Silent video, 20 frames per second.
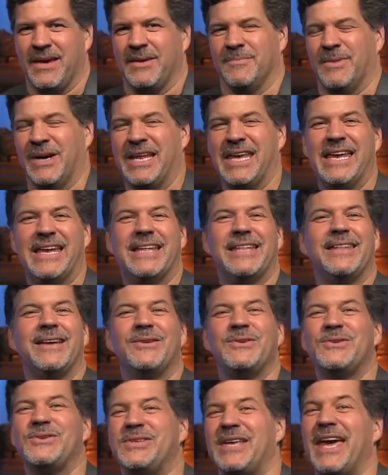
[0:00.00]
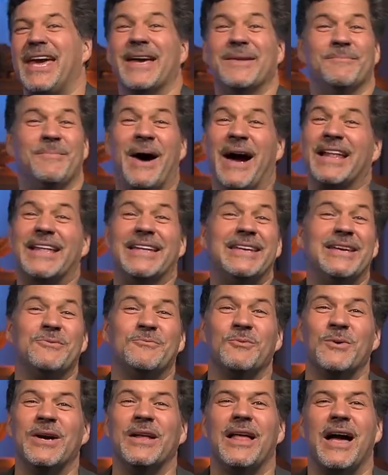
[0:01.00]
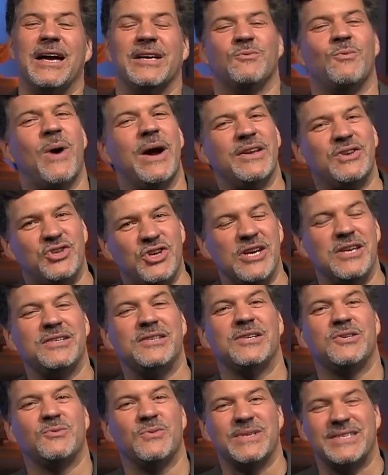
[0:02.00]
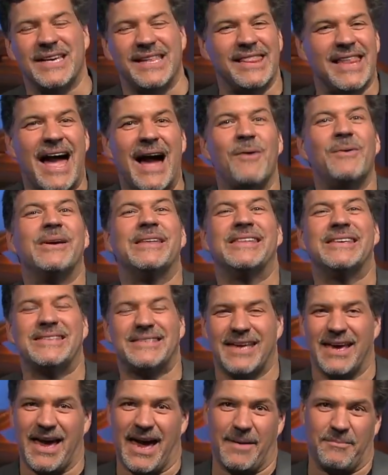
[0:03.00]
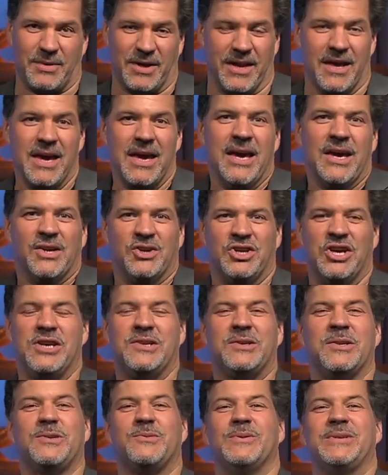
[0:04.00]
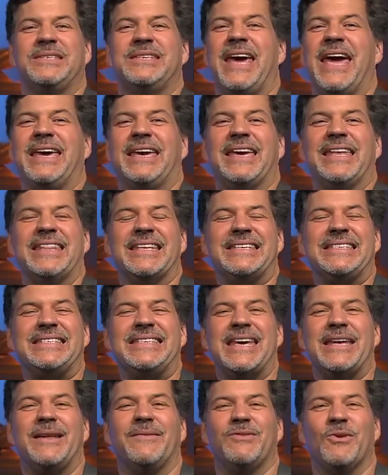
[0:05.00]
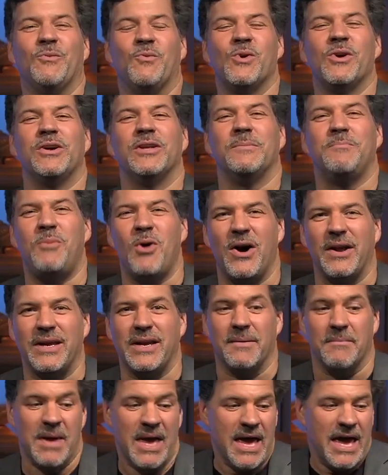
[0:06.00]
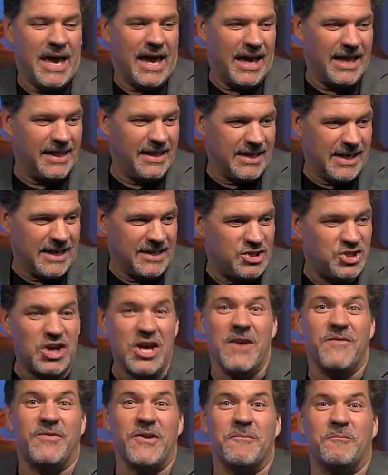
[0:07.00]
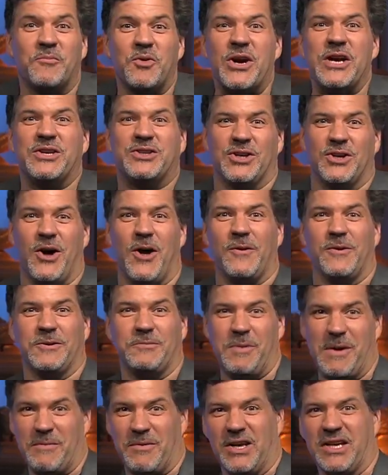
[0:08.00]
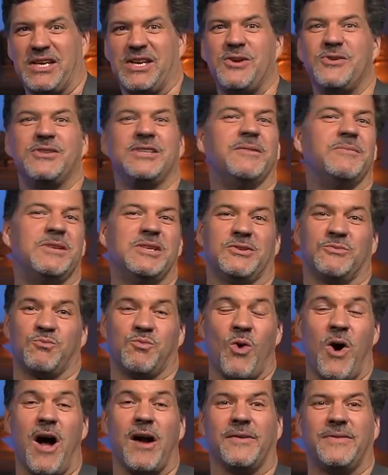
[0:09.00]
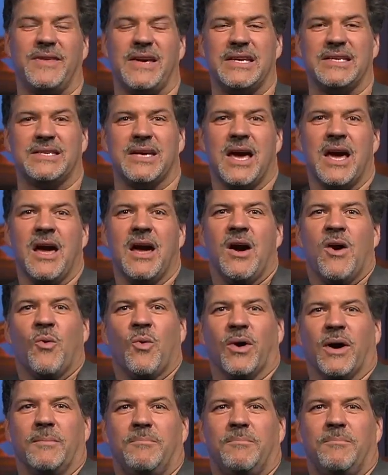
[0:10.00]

But he didn't understand. Pilate didn't realize why Jesus was allowing this to happen. Jesus was taking the sin of the world upon him. And the chief of priests and all those people accusing him of these wrong things were